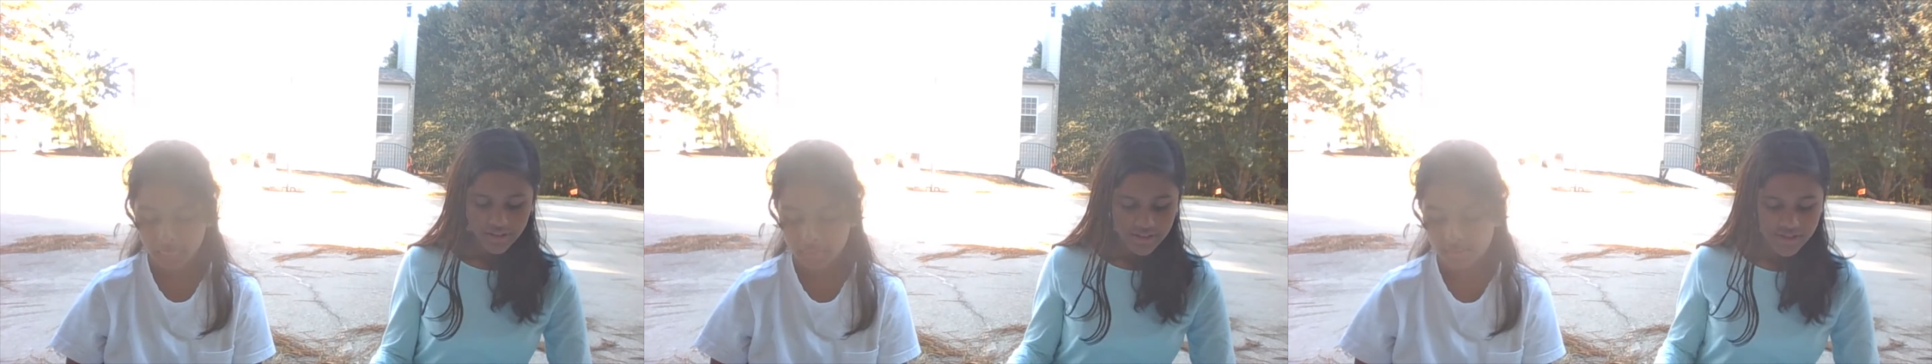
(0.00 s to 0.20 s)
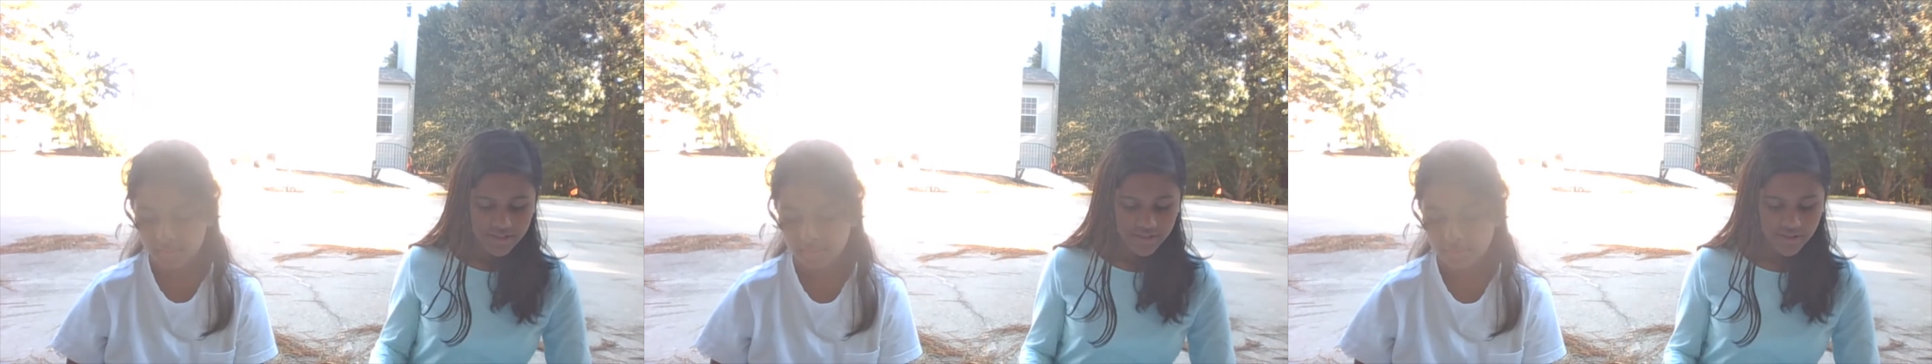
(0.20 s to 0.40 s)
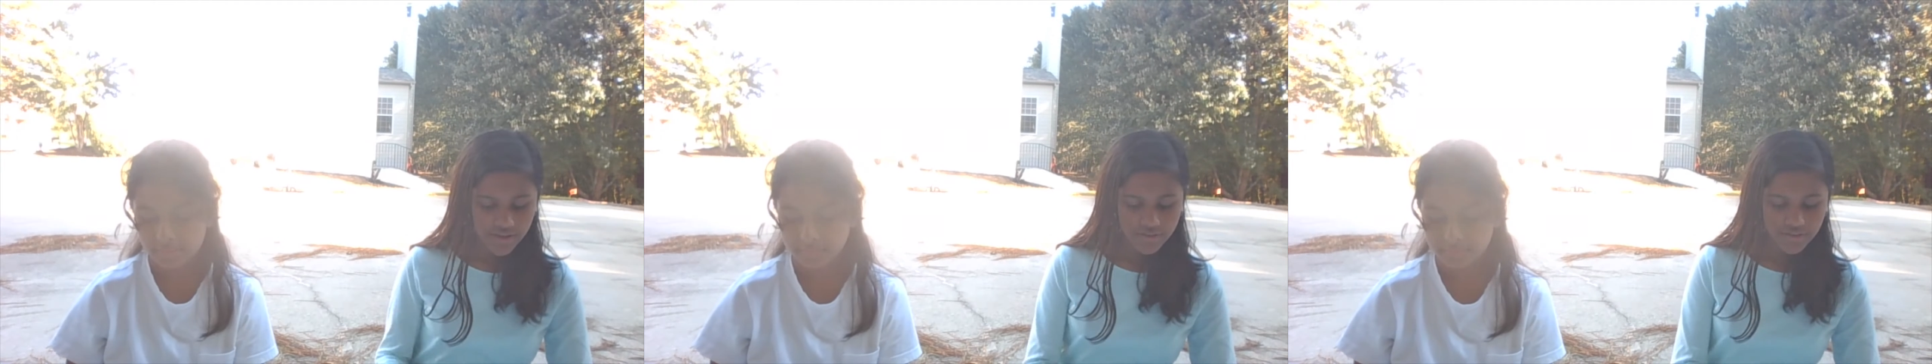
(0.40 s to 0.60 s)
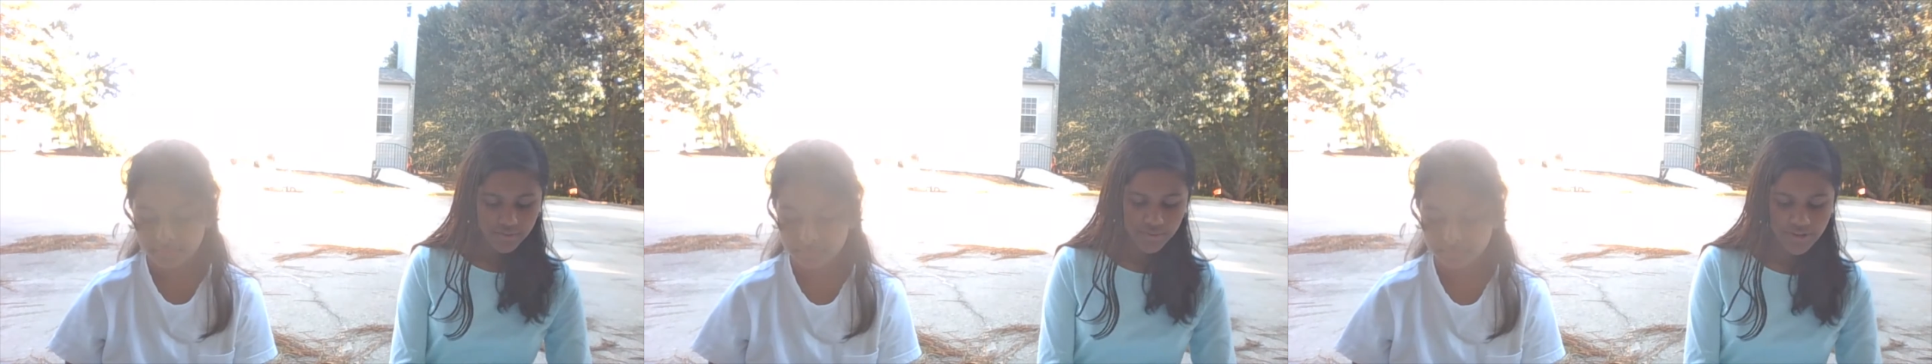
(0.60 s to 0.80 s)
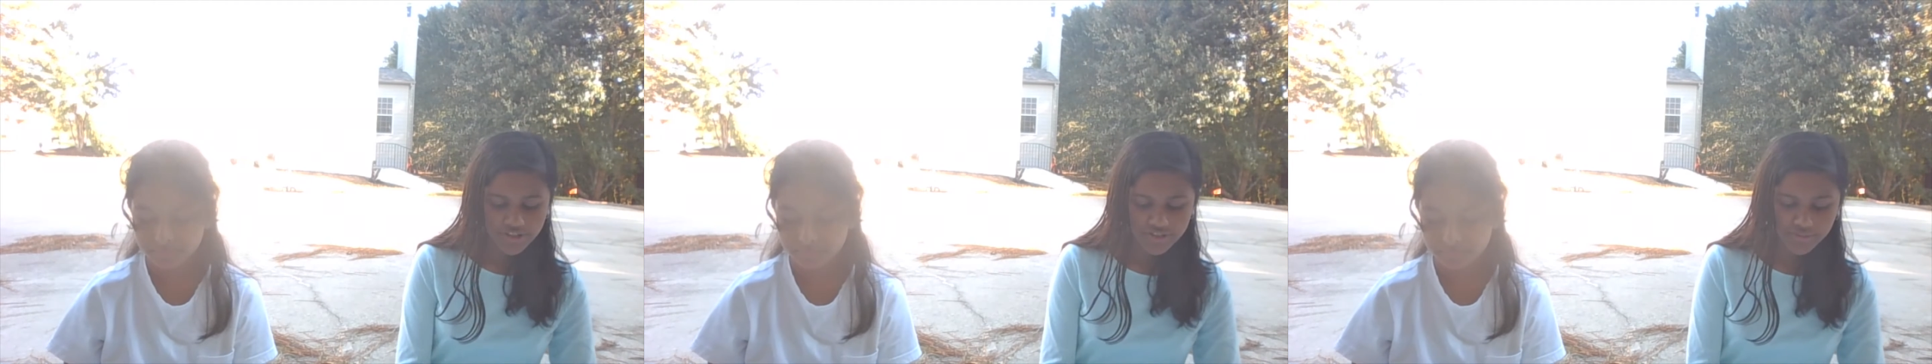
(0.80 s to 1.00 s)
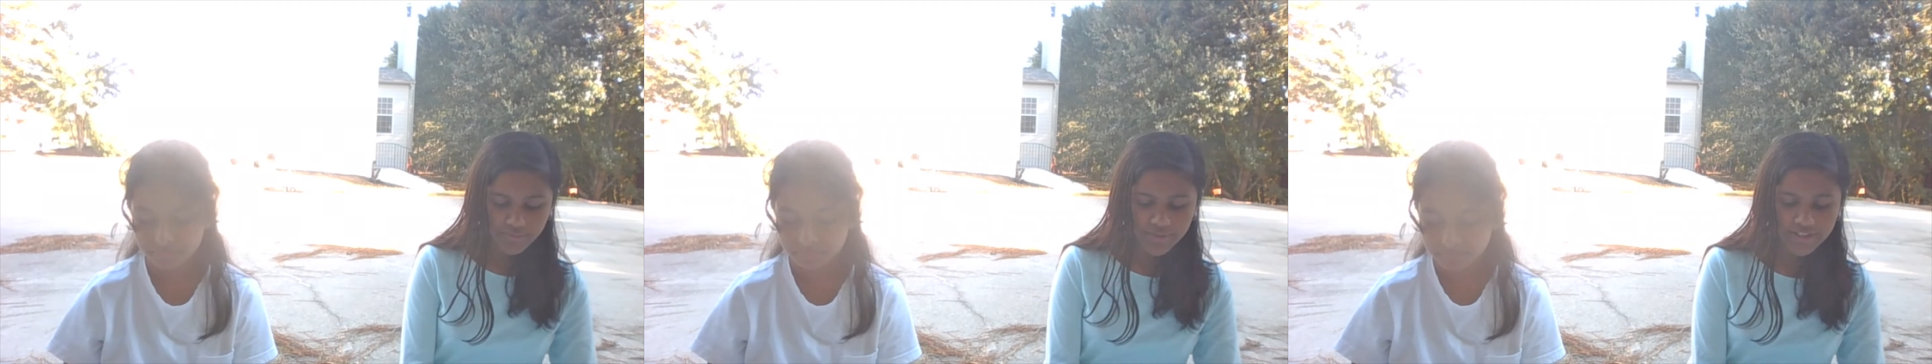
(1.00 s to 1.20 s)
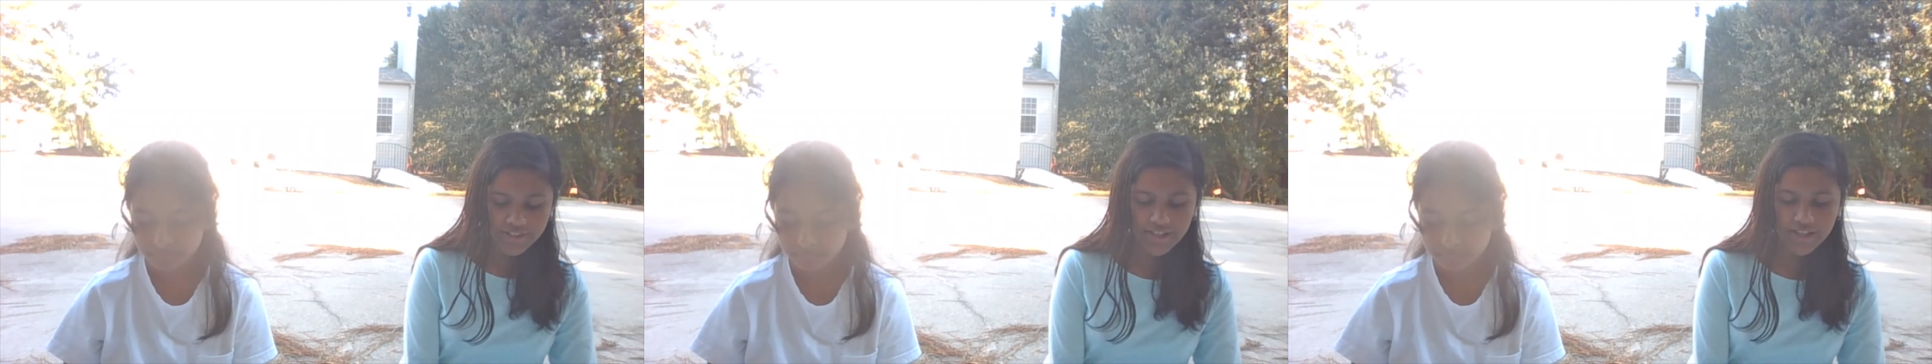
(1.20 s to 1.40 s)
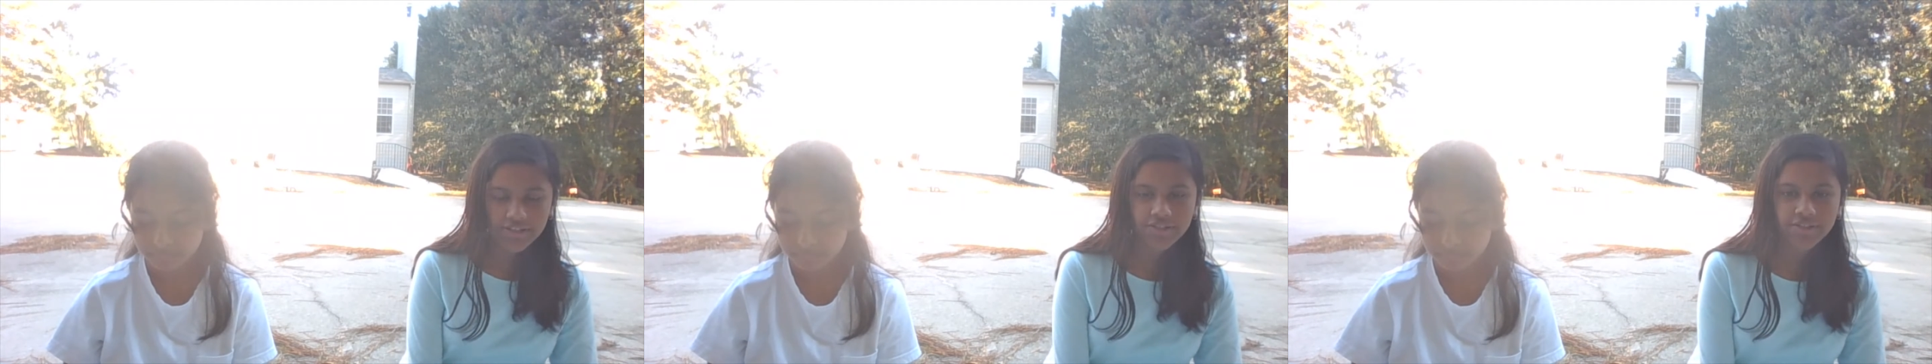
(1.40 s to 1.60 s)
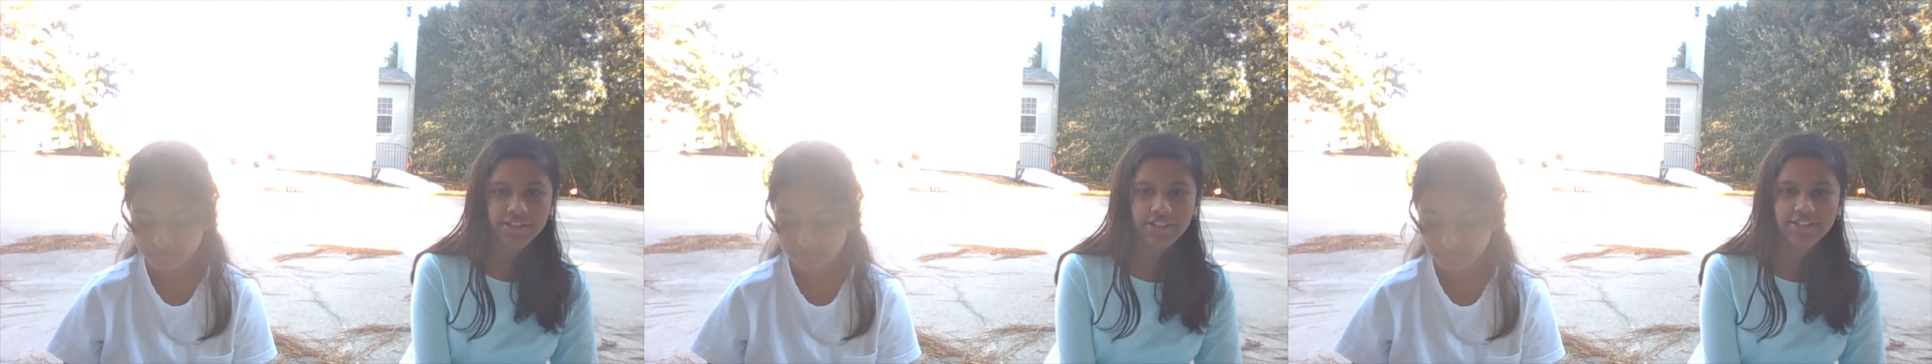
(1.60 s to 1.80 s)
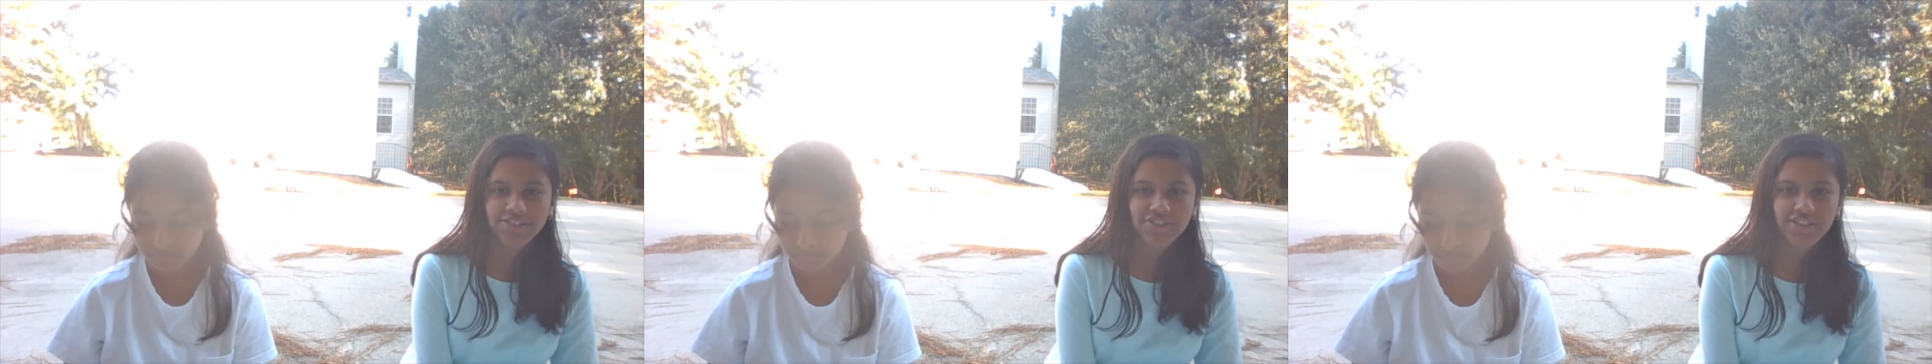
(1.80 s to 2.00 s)
So the question we decided to
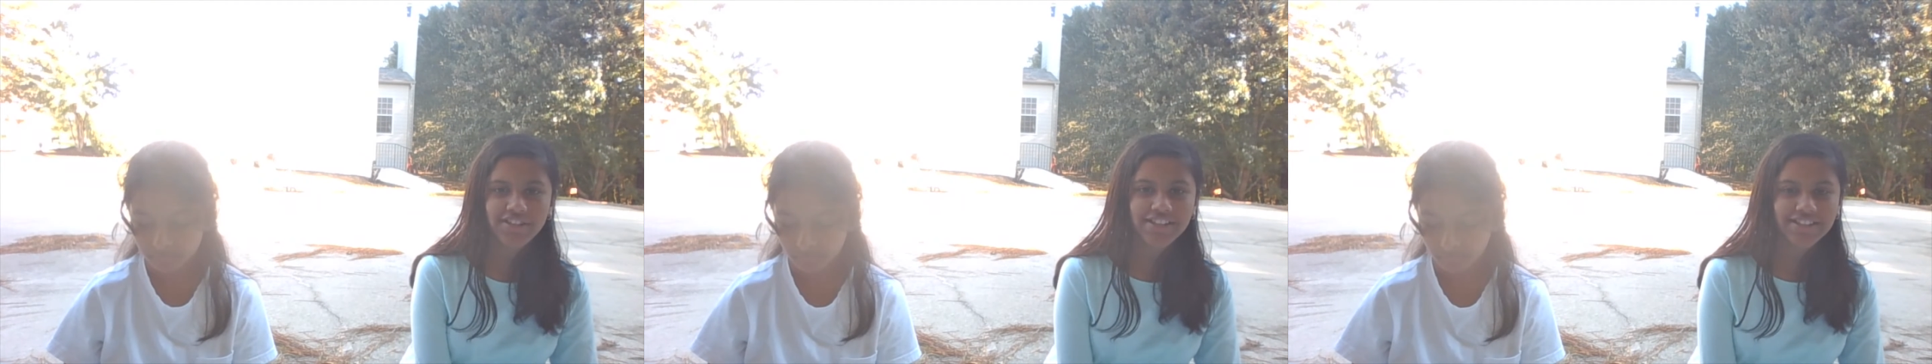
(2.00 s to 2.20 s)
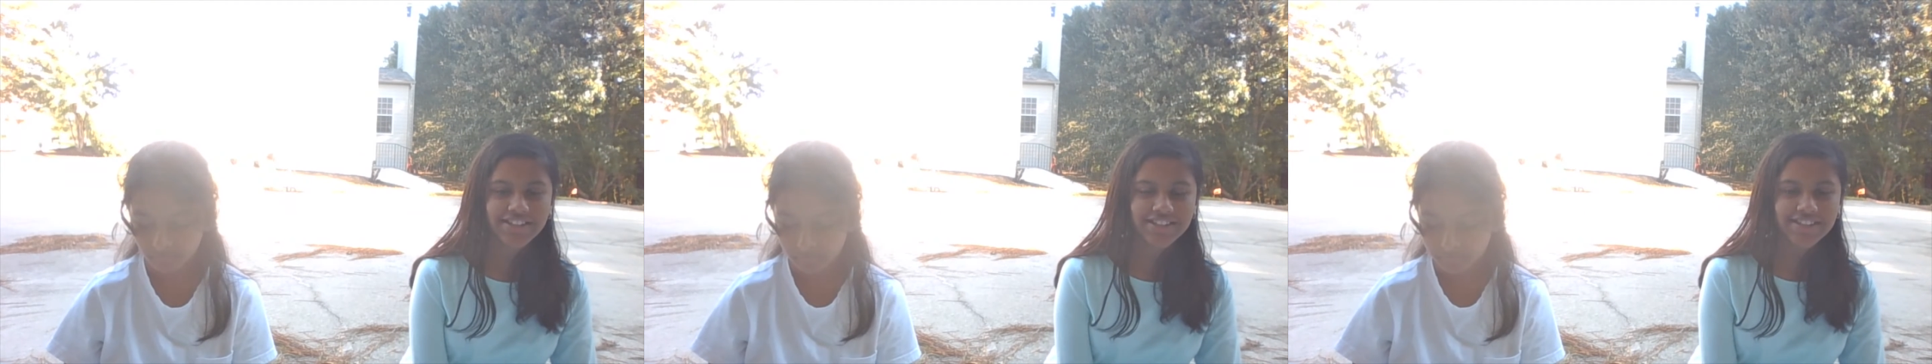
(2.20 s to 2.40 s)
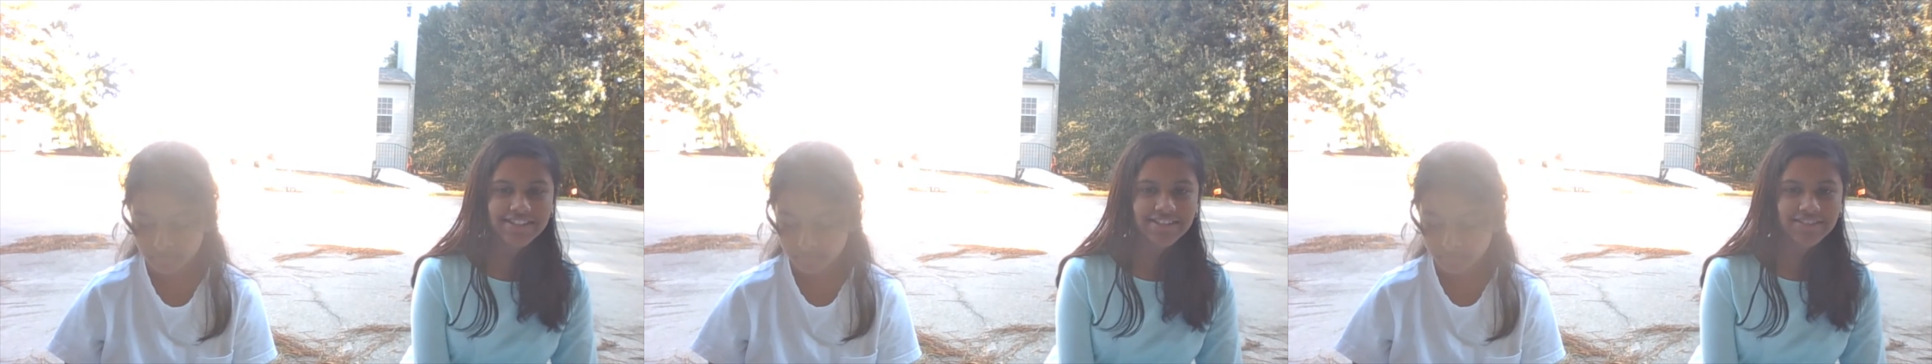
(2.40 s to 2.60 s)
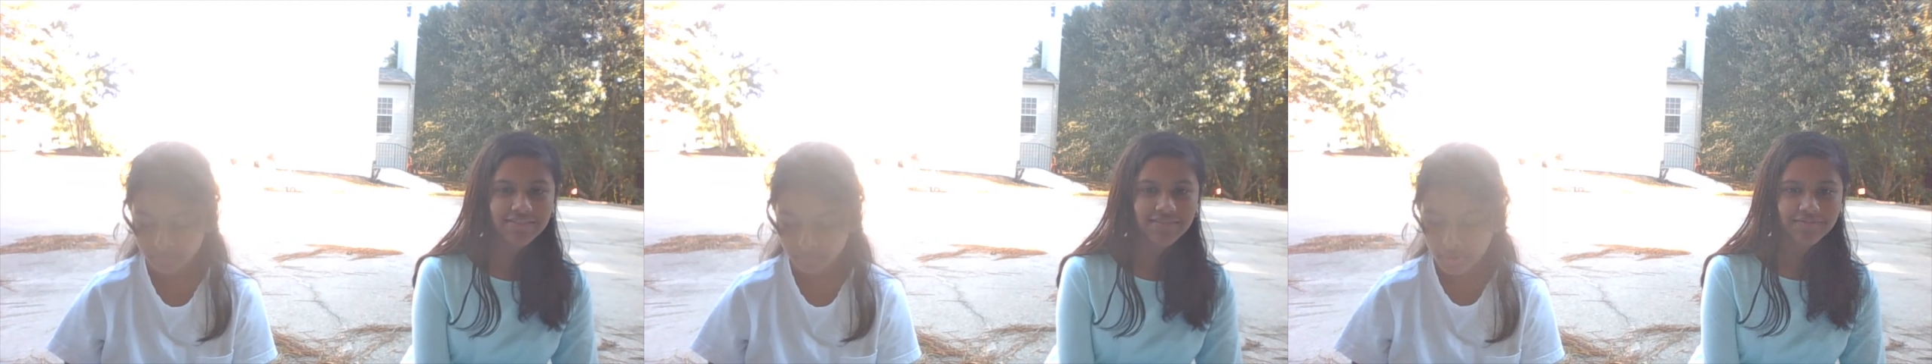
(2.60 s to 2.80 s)
answer is,